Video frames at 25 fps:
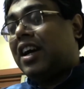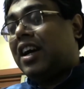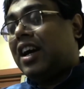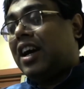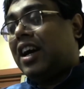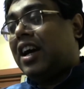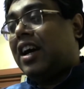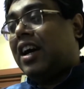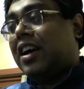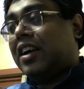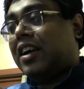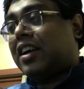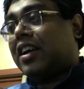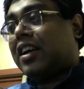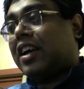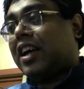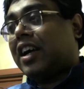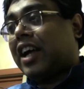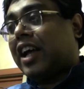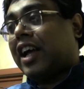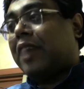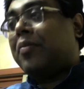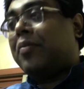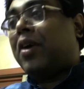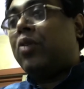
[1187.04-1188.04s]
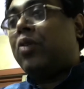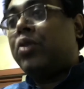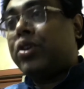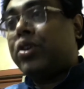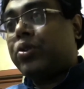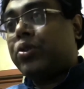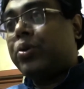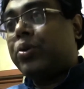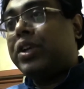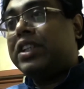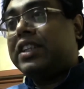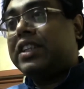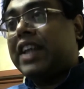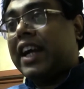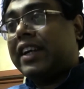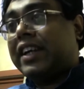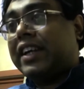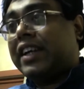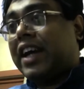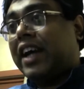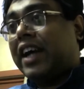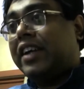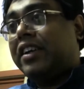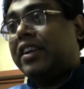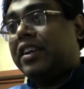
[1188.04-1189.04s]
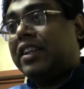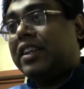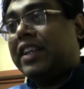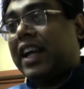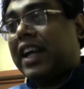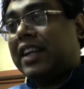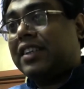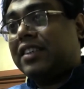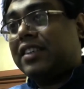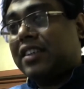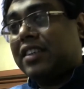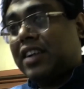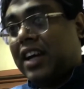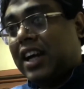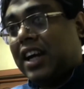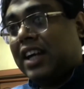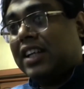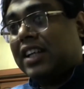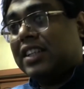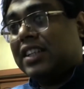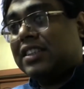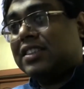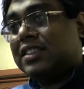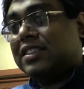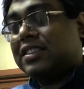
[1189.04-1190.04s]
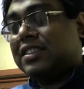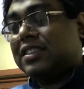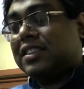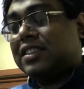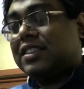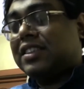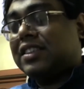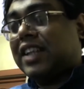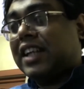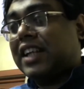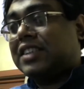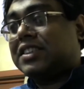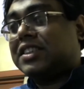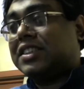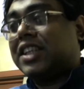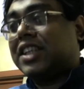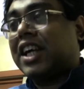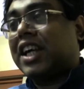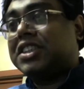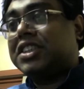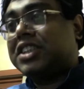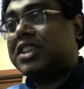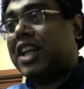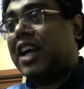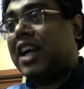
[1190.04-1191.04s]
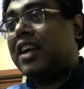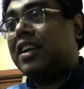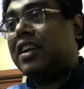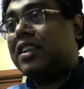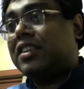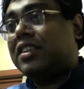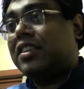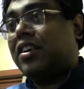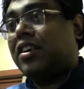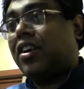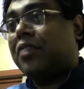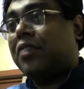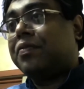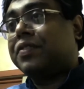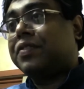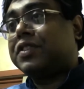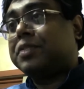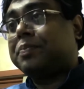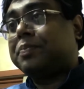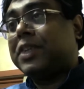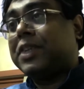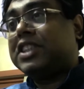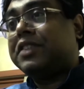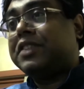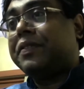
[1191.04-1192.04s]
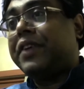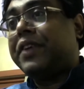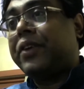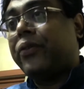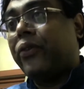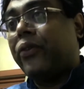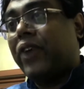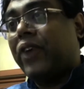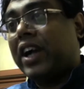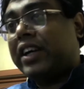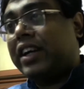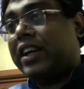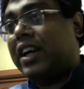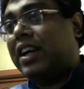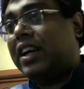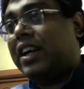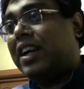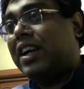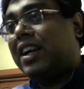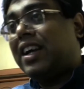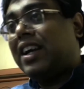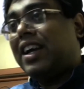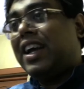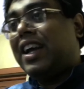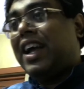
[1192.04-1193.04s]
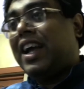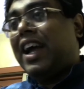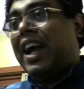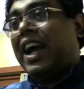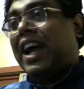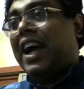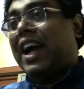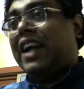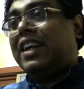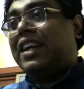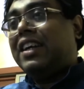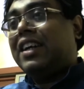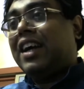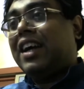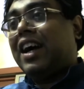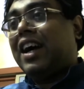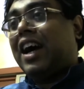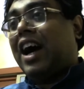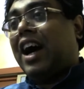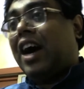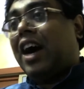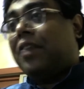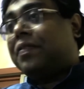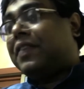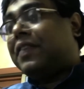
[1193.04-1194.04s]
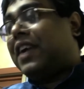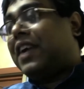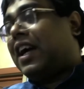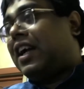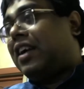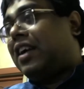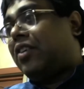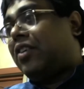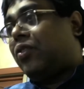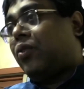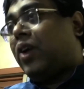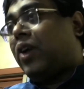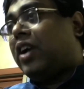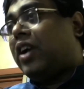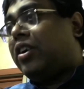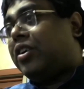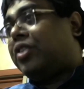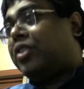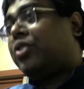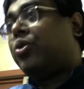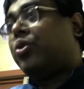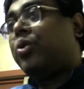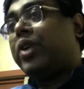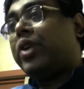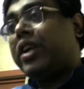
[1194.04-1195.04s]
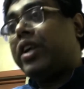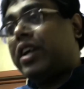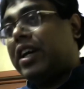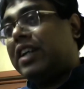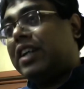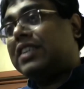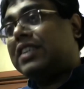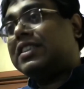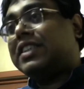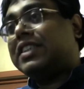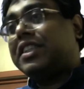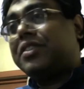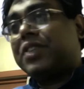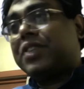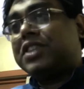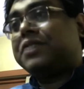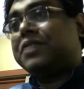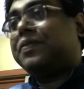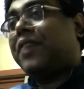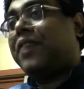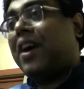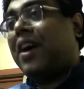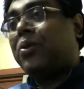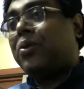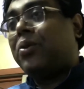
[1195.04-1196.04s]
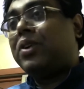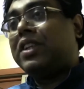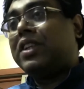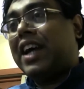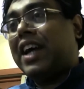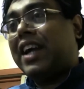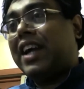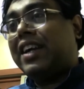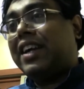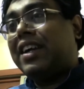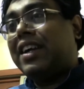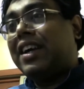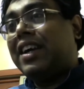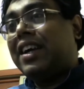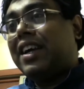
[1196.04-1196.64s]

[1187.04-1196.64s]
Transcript: uh, came out with that kind that uh, that structure of specific water, and after one or two years, it was found that